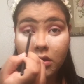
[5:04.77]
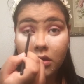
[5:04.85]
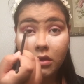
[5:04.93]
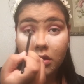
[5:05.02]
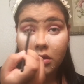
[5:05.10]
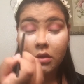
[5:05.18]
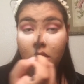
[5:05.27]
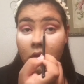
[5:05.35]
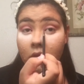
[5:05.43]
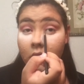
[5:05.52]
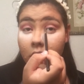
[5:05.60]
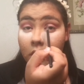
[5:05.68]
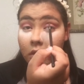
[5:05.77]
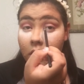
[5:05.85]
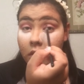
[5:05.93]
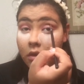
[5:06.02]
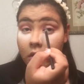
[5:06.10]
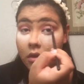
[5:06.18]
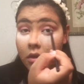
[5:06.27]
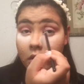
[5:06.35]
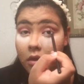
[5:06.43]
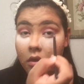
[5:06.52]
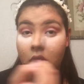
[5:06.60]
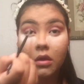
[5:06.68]
You can always add more, but it's
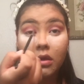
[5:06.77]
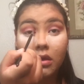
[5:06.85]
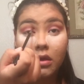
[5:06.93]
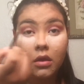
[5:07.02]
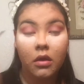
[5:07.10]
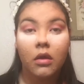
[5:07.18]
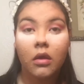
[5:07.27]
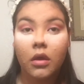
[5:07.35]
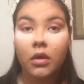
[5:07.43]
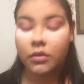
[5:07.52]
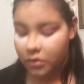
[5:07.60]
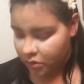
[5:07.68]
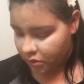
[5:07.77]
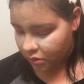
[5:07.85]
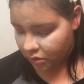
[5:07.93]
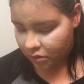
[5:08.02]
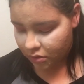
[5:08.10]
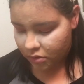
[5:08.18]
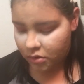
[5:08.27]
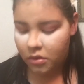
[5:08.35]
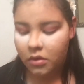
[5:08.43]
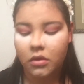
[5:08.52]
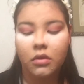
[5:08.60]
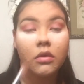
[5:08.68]
hard to take some
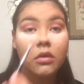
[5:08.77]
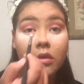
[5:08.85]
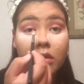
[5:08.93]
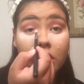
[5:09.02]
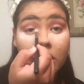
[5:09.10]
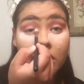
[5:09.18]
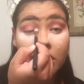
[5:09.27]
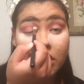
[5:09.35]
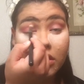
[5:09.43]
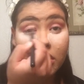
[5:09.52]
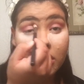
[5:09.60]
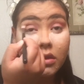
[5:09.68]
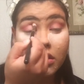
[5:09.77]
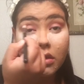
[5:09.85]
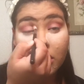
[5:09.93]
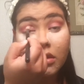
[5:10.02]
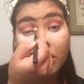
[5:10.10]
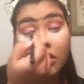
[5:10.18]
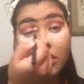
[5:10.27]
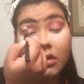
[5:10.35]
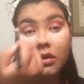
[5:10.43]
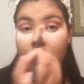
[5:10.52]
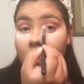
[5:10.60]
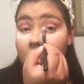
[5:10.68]
off. So I really take my time with
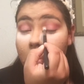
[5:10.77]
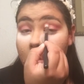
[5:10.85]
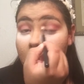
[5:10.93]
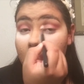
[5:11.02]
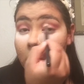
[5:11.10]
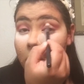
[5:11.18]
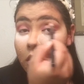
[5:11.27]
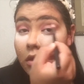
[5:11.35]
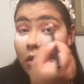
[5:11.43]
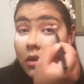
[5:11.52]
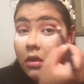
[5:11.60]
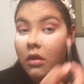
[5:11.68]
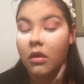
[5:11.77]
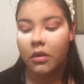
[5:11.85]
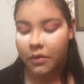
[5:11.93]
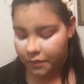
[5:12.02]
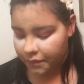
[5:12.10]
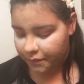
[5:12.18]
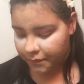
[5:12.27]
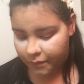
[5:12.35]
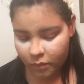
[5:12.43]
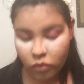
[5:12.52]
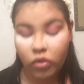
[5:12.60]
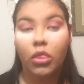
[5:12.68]
blending, packing on the
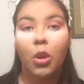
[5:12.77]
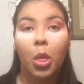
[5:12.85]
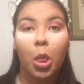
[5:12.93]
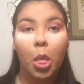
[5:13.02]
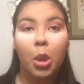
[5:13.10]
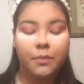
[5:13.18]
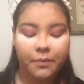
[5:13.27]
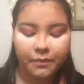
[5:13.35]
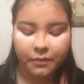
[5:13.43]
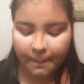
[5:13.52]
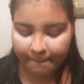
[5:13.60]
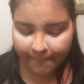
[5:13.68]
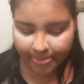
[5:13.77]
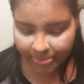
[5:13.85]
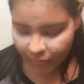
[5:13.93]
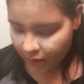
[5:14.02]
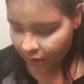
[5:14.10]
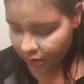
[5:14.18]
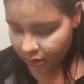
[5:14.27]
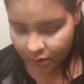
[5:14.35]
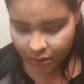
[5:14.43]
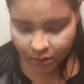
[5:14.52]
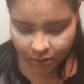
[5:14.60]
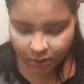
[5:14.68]
color, blending again, packing it on,
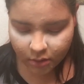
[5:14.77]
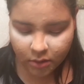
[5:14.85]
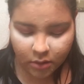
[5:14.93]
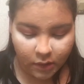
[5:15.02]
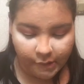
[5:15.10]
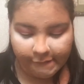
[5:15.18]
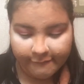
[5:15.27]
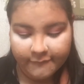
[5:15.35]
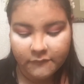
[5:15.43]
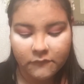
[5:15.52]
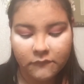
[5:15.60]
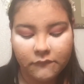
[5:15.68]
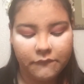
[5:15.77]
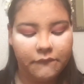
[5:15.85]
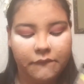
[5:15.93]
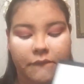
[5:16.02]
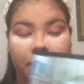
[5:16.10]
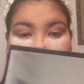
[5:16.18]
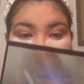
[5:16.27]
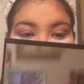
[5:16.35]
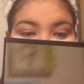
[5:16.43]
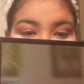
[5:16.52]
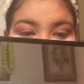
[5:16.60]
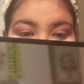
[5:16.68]
blending, so on and so forth,
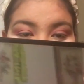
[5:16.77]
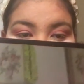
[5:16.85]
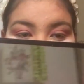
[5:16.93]
until you